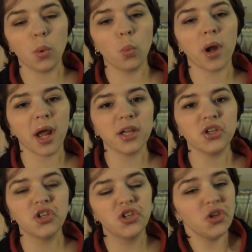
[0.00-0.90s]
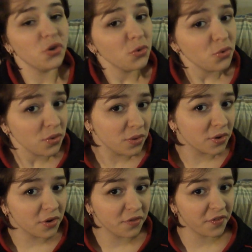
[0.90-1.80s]
When I do
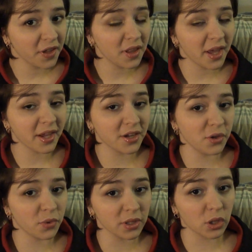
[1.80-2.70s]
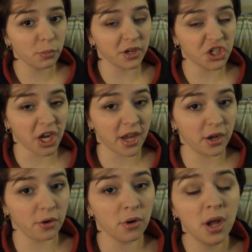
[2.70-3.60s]
feel like doing a little bit of
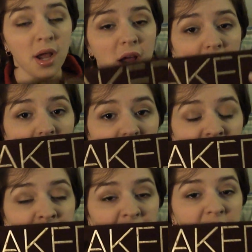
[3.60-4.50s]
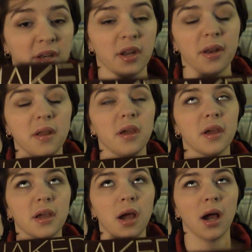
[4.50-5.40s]
shadow, I've been
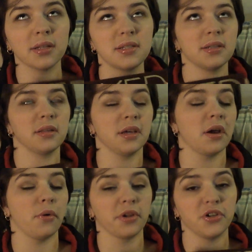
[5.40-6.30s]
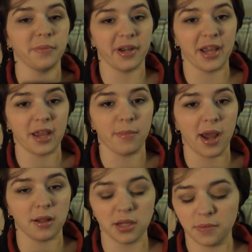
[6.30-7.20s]
constantly going to my Naked
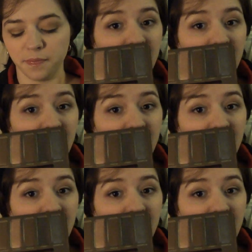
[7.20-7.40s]
palette.